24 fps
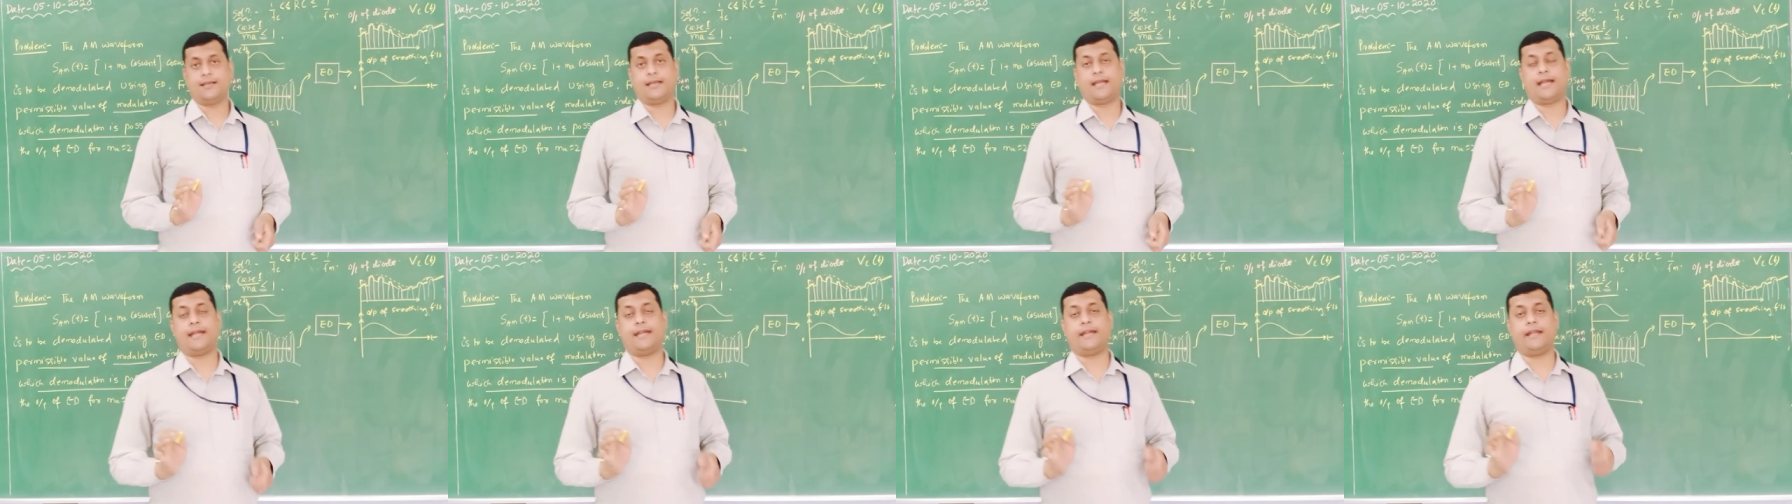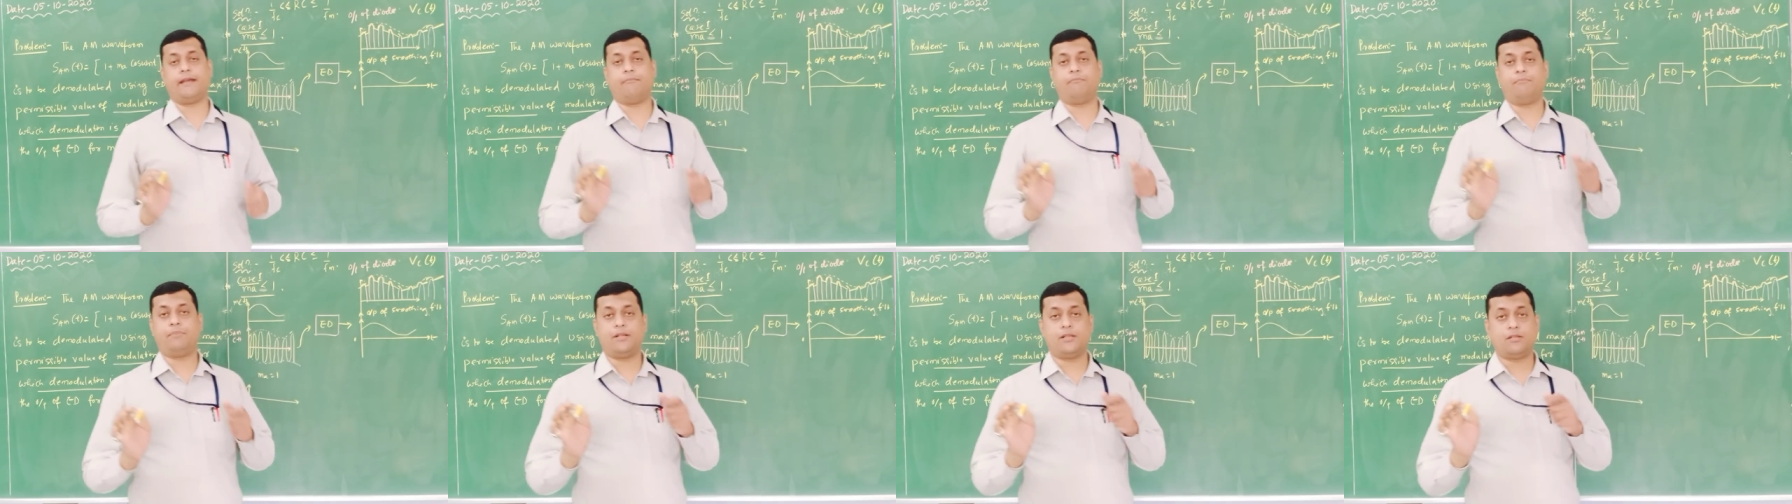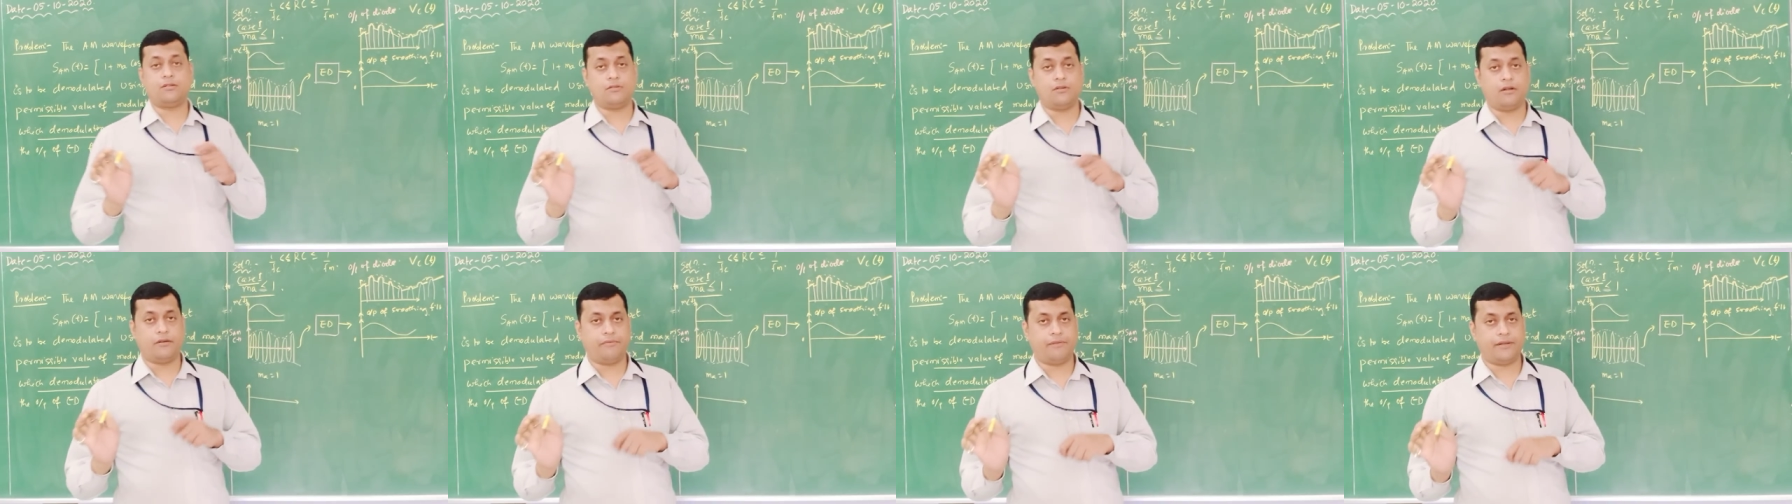and
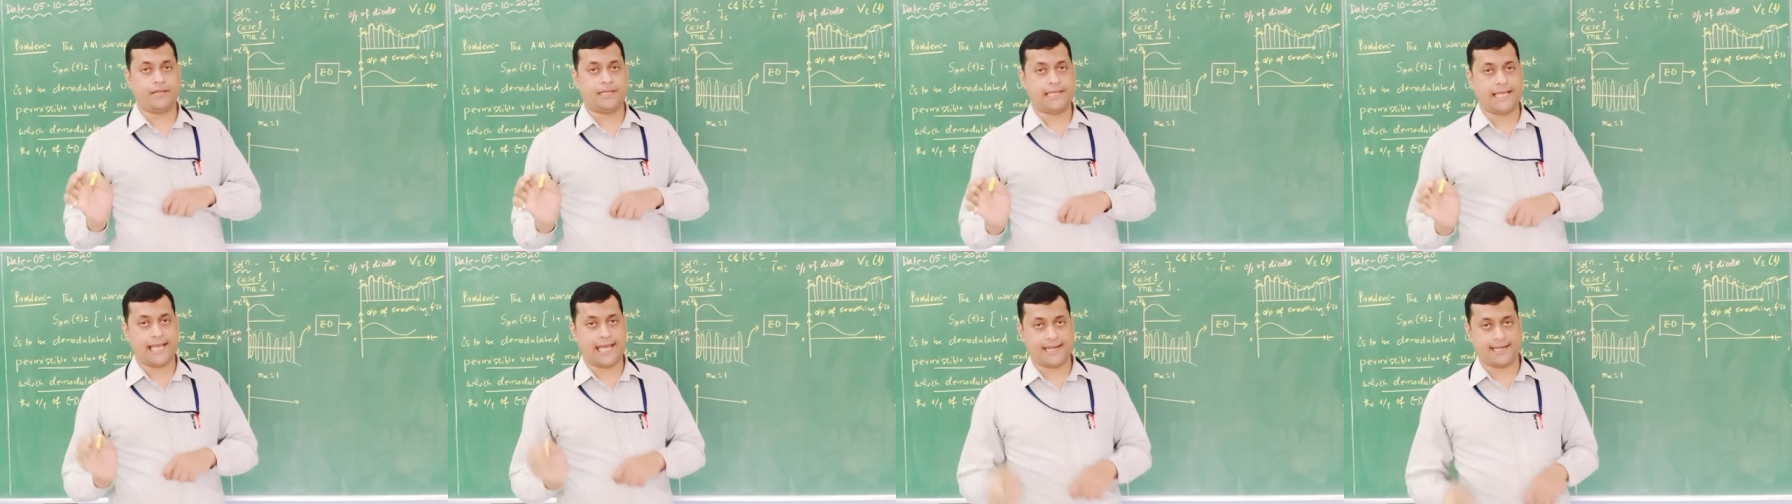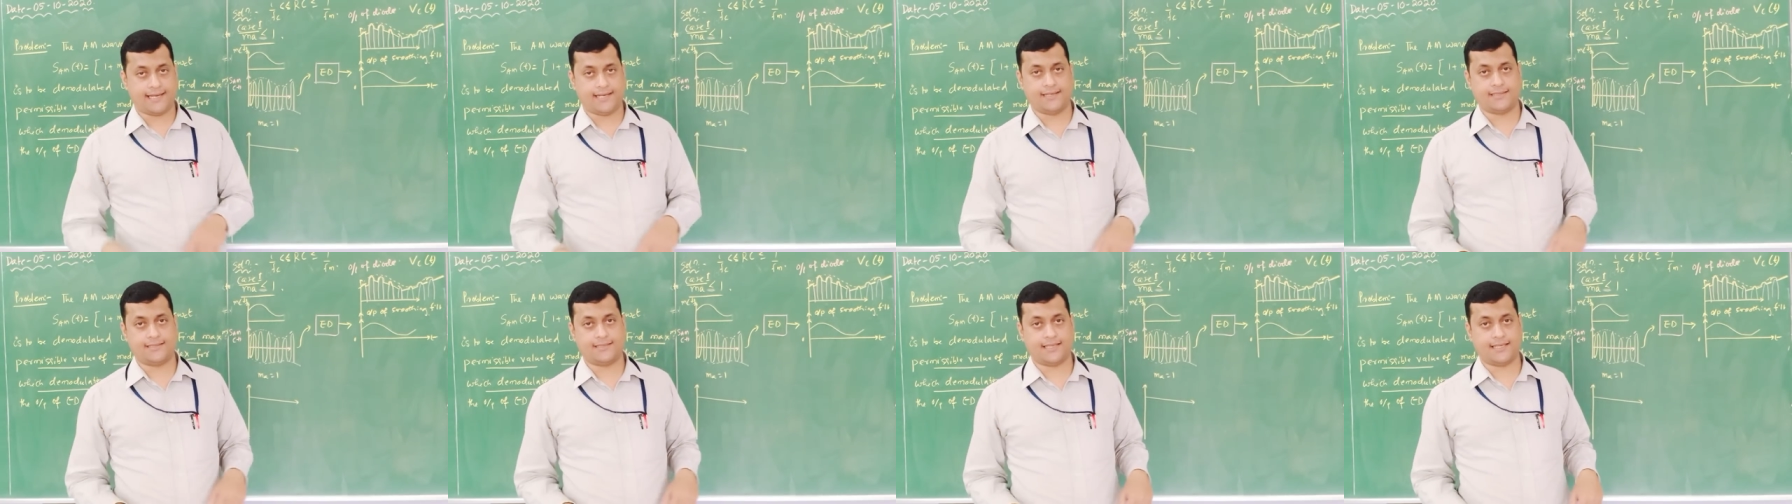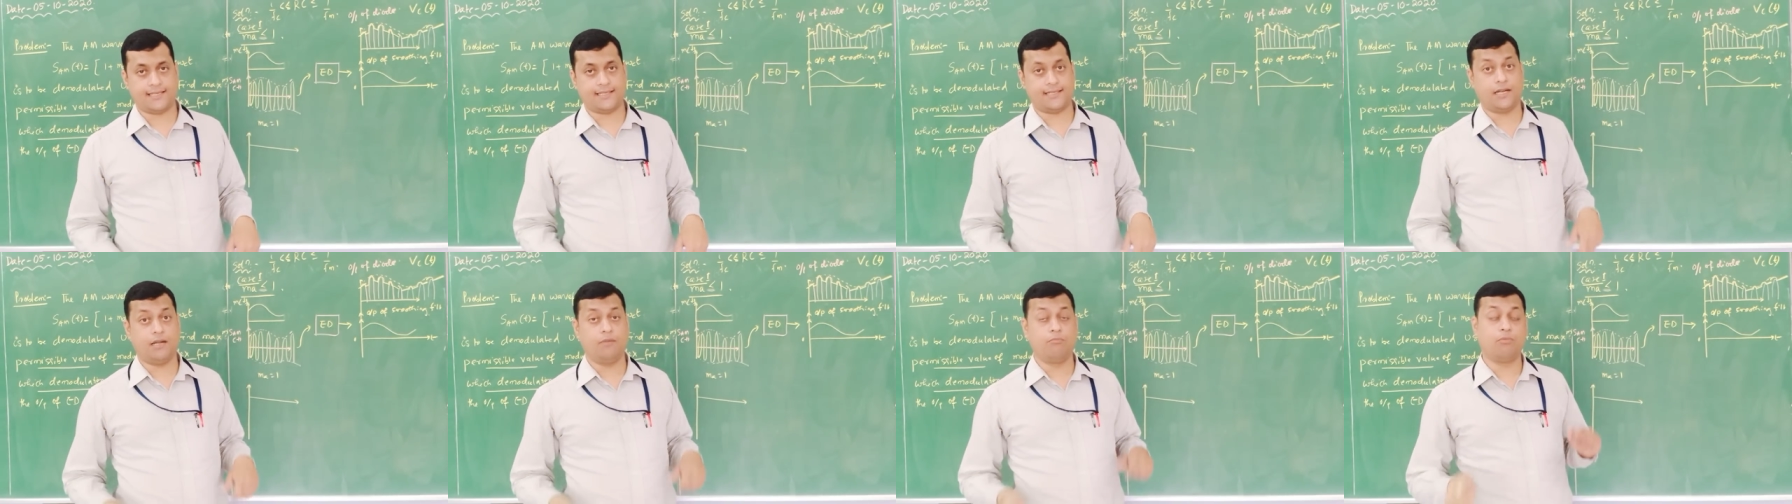amplitude of a carrier
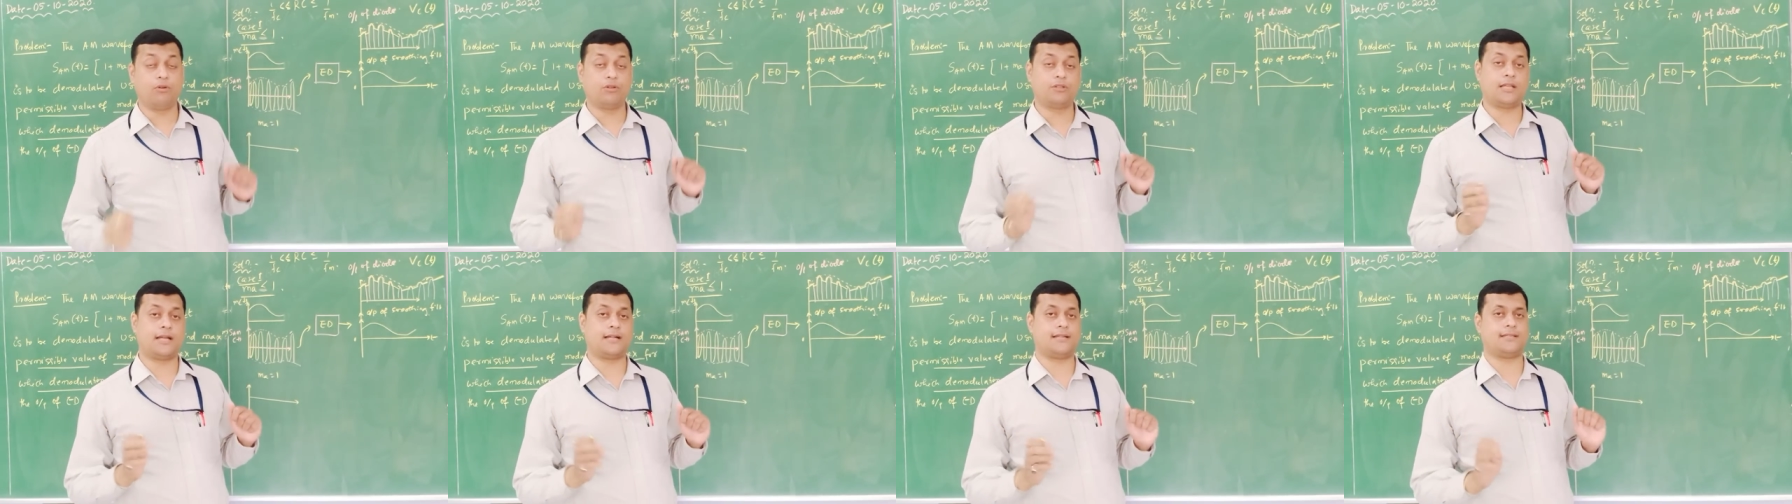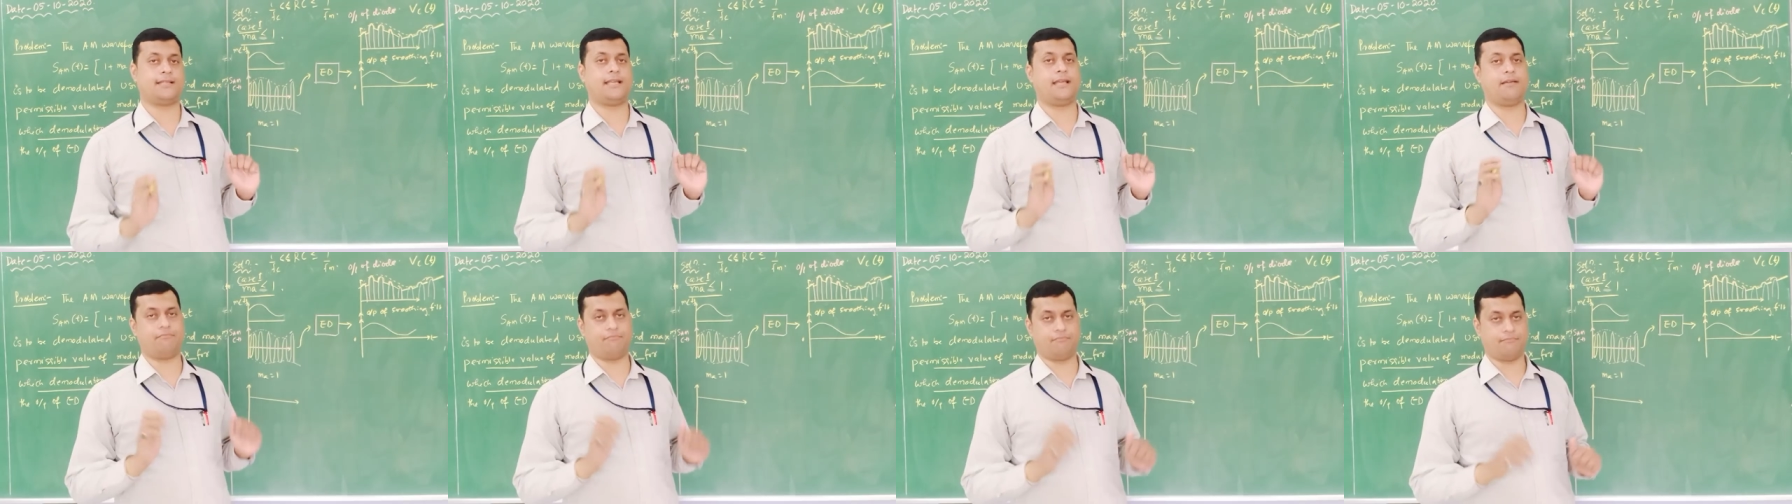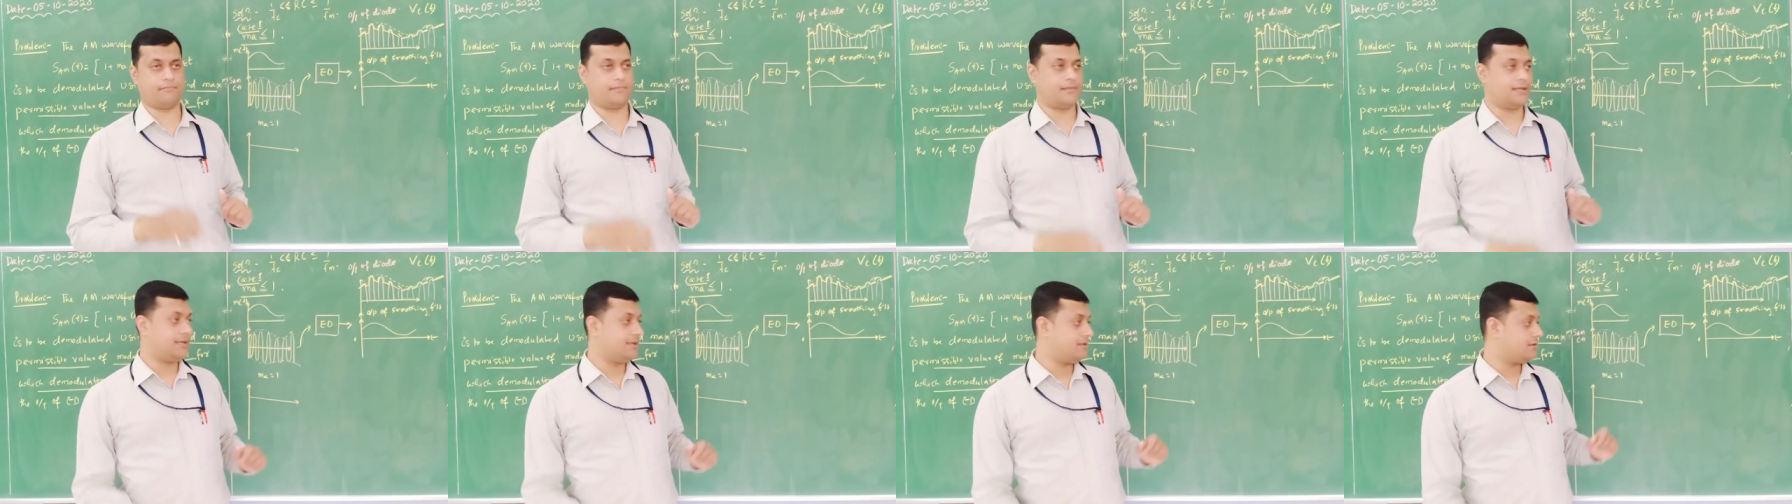signal both are
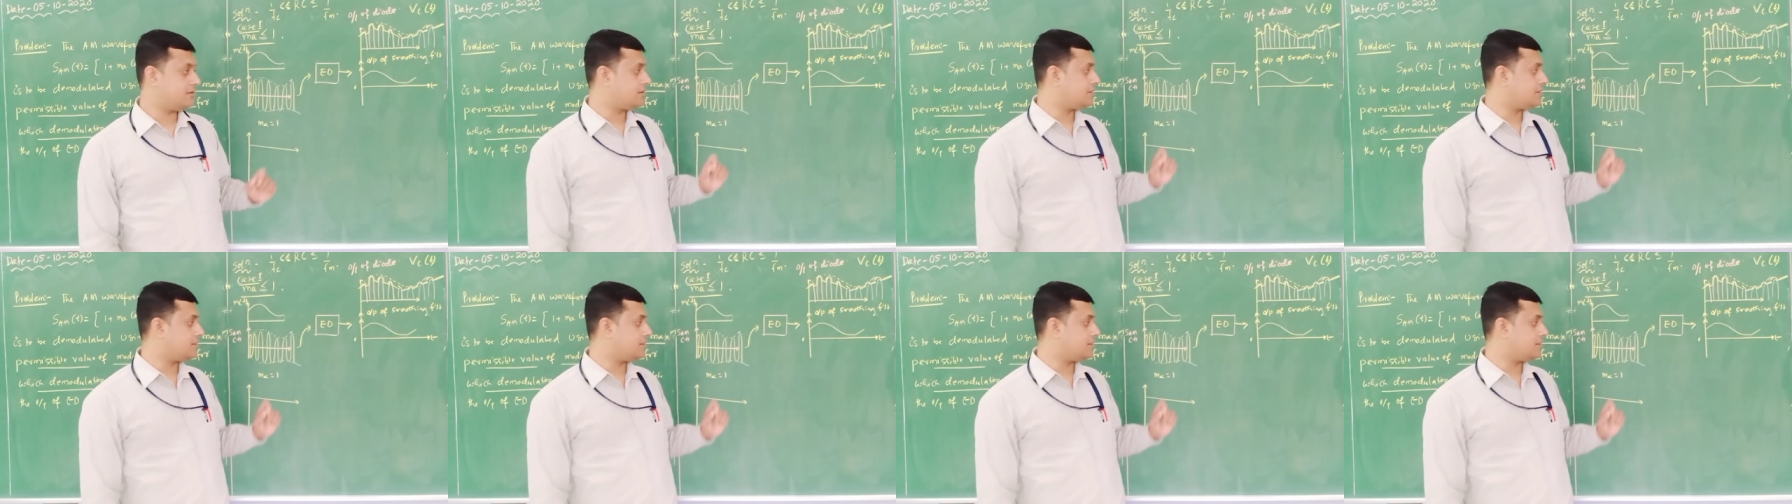same.